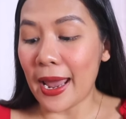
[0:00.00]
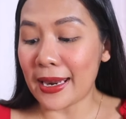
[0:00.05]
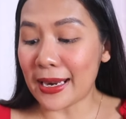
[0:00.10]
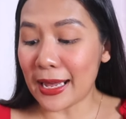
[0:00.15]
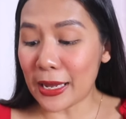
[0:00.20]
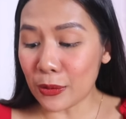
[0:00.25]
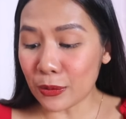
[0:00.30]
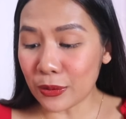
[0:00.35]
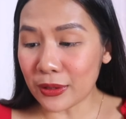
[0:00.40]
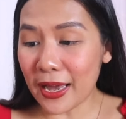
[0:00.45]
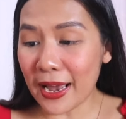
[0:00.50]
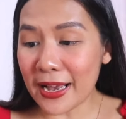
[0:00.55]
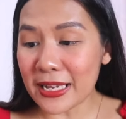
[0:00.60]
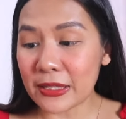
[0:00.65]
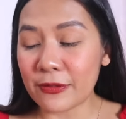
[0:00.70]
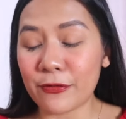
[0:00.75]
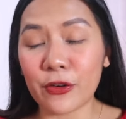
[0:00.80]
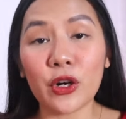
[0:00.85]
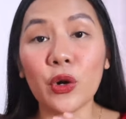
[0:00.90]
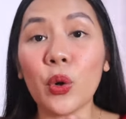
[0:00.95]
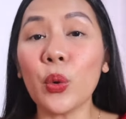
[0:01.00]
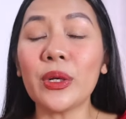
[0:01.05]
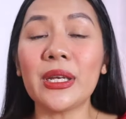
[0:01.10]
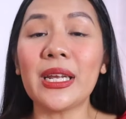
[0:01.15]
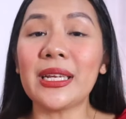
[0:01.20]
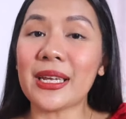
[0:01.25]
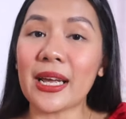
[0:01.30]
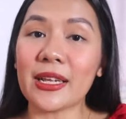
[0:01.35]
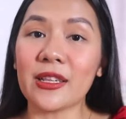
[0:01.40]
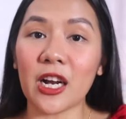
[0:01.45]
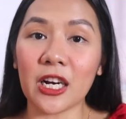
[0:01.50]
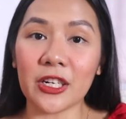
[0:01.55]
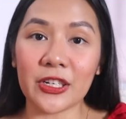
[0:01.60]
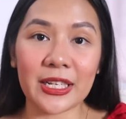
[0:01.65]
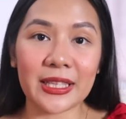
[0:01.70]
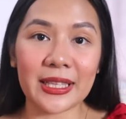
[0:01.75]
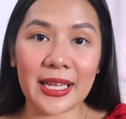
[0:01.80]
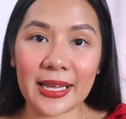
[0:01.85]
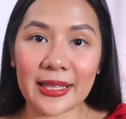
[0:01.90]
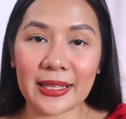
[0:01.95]
And ayun, guys, for only
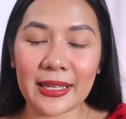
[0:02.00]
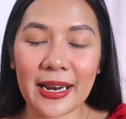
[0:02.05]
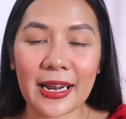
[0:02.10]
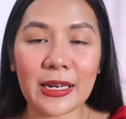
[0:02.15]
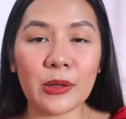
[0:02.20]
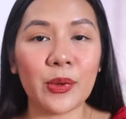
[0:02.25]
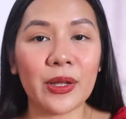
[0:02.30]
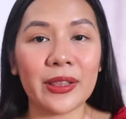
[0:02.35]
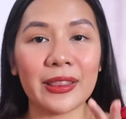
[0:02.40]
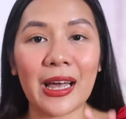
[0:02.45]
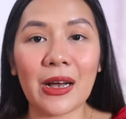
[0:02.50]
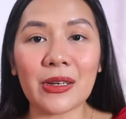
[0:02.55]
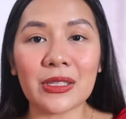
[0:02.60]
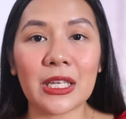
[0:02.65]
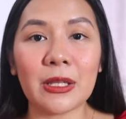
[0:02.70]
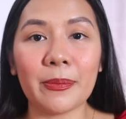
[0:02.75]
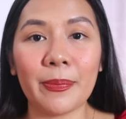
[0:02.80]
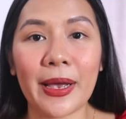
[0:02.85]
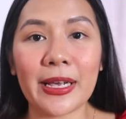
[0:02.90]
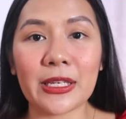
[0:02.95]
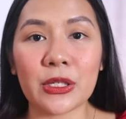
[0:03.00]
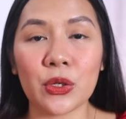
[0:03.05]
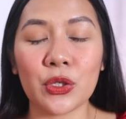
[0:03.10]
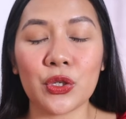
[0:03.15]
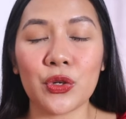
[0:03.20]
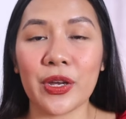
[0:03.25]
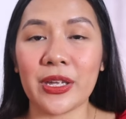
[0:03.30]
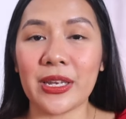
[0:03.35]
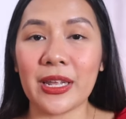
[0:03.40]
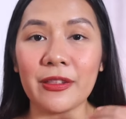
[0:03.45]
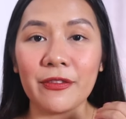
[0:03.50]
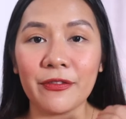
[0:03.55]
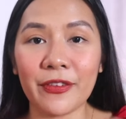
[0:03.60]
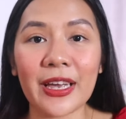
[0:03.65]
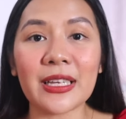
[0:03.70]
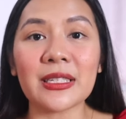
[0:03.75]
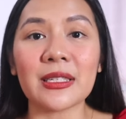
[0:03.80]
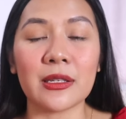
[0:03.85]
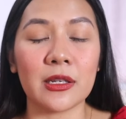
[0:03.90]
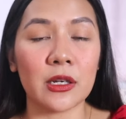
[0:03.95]
999, 1,000 pesos, you can
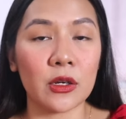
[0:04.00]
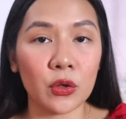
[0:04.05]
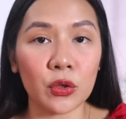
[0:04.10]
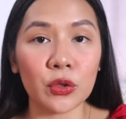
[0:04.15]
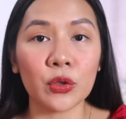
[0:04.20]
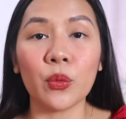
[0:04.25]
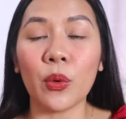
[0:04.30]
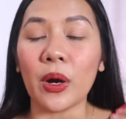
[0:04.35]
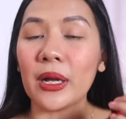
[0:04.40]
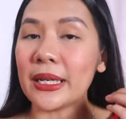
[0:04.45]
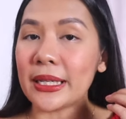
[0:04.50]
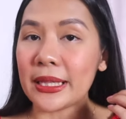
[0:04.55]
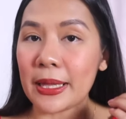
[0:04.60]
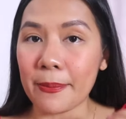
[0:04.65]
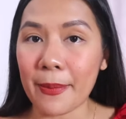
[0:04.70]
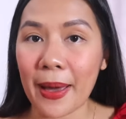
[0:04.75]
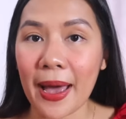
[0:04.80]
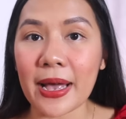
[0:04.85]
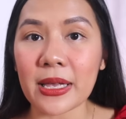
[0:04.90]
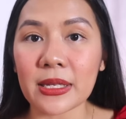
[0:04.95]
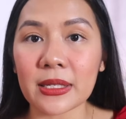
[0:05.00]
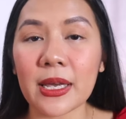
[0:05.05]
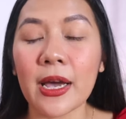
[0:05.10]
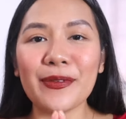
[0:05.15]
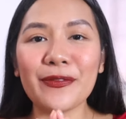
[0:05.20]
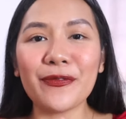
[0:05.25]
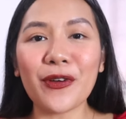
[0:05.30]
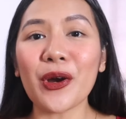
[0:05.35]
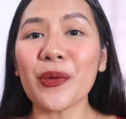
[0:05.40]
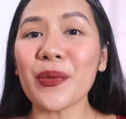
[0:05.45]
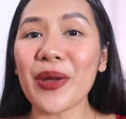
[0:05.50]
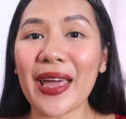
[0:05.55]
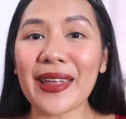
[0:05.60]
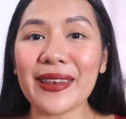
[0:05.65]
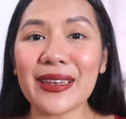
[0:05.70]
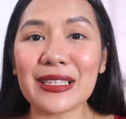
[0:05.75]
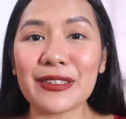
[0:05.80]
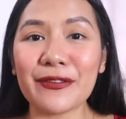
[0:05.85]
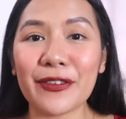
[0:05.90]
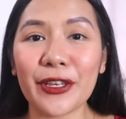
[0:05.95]
invest in a good quality mask. Before we
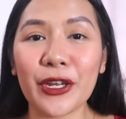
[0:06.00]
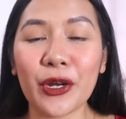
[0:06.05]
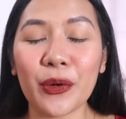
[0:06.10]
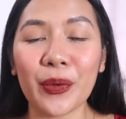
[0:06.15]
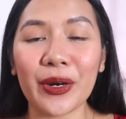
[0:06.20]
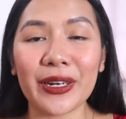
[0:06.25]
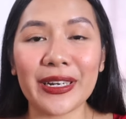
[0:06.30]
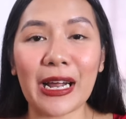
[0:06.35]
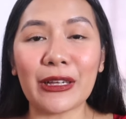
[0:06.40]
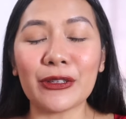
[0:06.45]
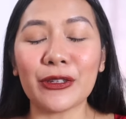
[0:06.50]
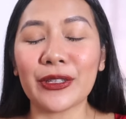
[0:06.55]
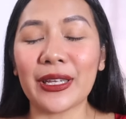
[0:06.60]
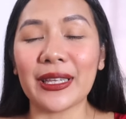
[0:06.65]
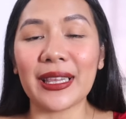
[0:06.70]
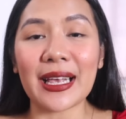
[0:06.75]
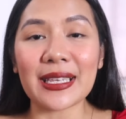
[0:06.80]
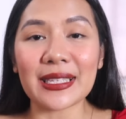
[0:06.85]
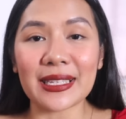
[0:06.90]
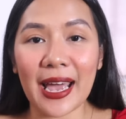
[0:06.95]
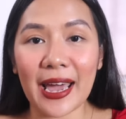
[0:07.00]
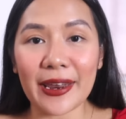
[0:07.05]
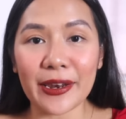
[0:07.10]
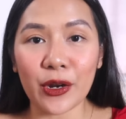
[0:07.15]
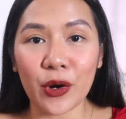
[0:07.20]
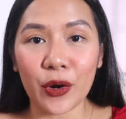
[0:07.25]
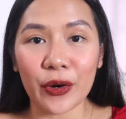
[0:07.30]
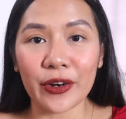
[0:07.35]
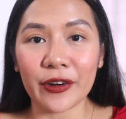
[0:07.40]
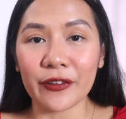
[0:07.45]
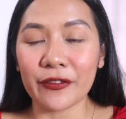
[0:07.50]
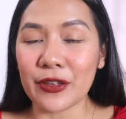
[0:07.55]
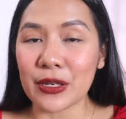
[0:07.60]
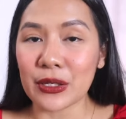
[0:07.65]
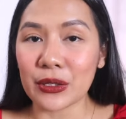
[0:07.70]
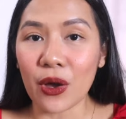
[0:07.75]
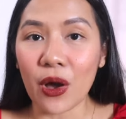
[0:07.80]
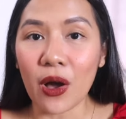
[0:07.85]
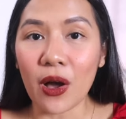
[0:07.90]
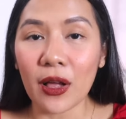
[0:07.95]
end this video, we're down to the last category of
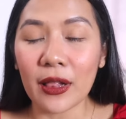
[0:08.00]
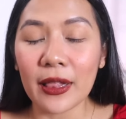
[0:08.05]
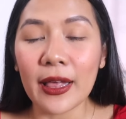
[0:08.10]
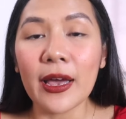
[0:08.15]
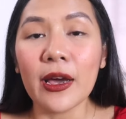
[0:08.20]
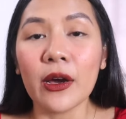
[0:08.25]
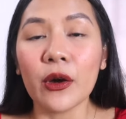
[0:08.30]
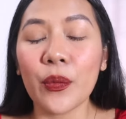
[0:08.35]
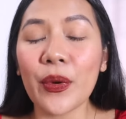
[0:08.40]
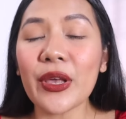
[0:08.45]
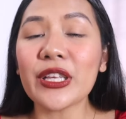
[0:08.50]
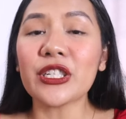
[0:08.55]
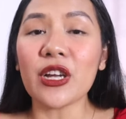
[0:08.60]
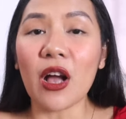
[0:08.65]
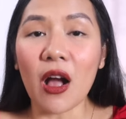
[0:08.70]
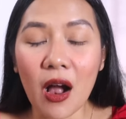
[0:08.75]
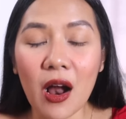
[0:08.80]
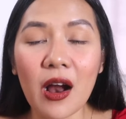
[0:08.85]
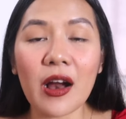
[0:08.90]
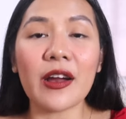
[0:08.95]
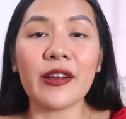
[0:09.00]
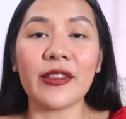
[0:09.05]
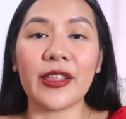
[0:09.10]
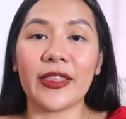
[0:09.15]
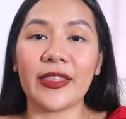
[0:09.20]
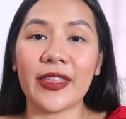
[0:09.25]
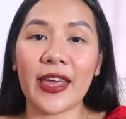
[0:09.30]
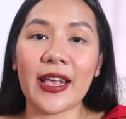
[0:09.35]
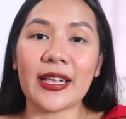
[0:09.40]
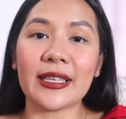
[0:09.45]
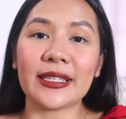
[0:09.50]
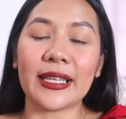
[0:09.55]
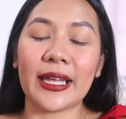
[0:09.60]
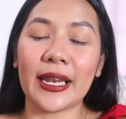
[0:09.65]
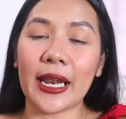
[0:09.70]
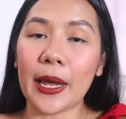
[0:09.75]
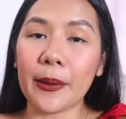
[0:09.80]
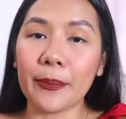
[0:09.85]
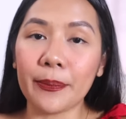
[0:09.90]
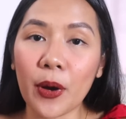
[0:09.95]
this haul, which are the things
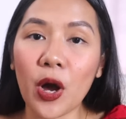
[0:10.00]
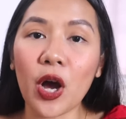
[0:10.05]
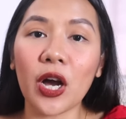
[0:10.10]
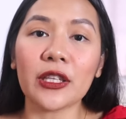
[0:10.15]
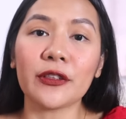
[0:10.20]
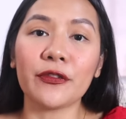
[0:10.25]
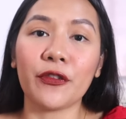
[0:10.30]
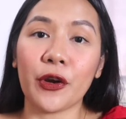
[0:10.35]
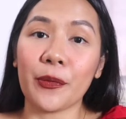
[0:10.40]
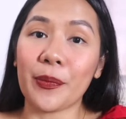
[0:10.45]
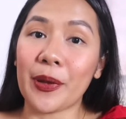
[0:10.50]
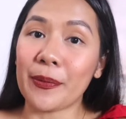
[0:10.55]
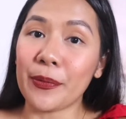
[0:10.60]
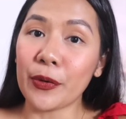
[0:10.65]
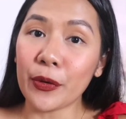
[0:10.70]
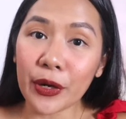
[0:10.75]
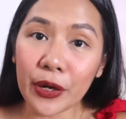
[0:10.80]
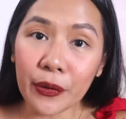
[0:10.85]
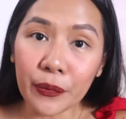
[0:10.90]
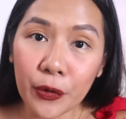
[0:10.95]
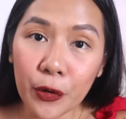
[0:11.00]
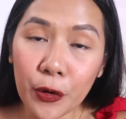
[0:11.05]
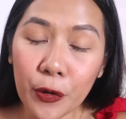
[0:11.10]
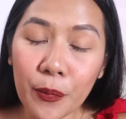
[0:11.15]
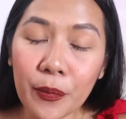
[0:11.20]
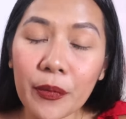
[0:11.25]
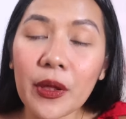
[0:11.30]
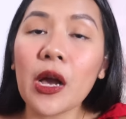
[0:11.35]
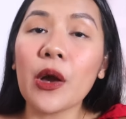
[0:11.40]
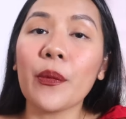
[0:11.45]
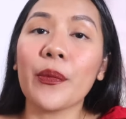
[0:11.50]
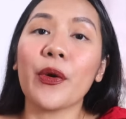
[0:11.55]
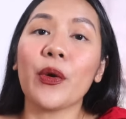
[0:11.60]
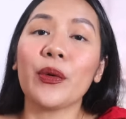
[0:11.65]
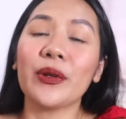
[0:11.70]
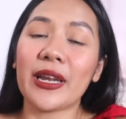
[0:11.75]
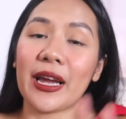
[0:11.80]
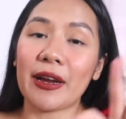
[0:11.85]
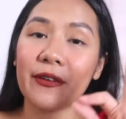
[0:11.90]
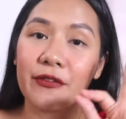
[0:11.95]
that I bought for my beauty room. We
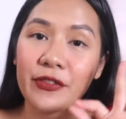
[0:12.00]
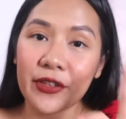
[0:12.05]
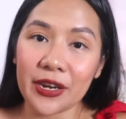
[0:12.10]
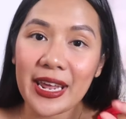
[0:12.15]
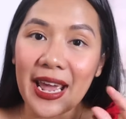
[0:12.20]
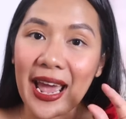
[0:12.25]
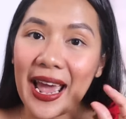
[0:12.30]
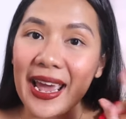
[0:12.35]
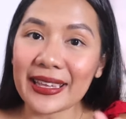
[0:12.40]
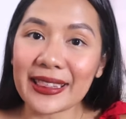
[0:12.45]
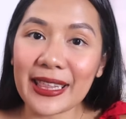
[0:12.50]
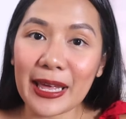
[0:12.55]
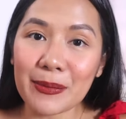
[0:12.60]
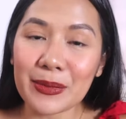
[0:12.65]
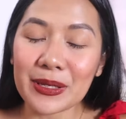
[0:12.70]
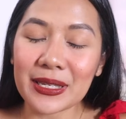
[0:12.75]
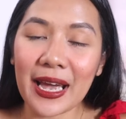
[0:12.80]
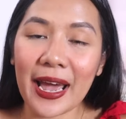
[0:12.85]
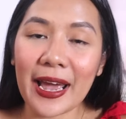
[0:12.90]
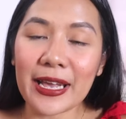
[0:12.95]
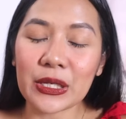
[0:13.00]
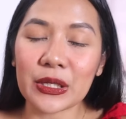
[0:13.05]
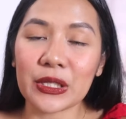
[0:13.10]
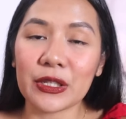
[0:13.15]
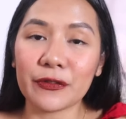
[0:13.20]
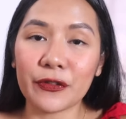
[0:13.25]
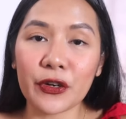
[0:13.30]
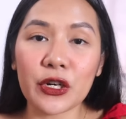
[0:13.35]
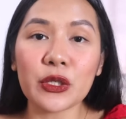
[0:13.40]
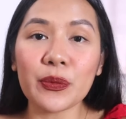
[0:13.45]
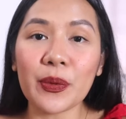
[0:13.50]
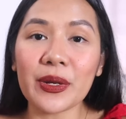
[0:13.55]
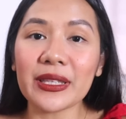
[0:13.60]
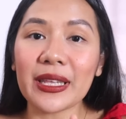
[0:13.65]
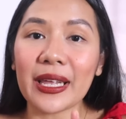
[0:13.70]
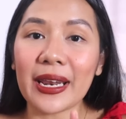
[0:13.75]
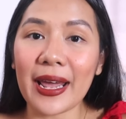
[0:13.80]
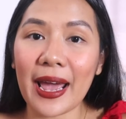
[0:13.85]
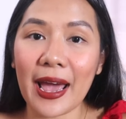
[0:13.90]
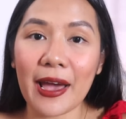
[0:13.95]
only have 3 items, guys. So, the first one
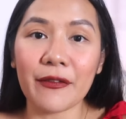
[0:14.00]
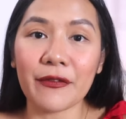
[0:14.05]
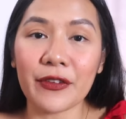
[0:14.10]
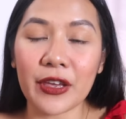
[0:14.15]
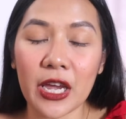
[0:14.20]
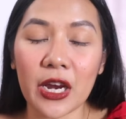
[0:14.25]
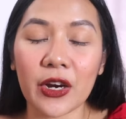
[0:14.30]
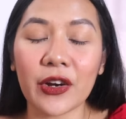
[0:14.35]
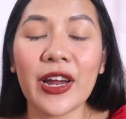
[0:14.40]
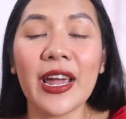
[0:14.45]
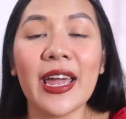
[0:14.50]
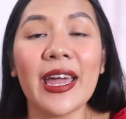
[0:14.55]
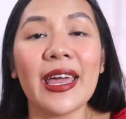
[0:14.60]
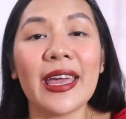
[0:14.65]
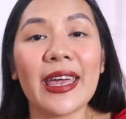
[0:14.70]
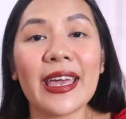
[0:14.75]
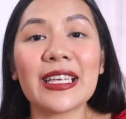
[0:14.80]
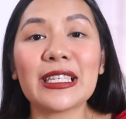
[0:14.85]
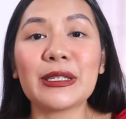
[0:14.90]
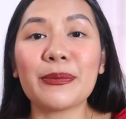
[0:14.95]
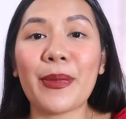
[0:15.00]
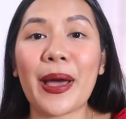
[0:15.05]
that I have here is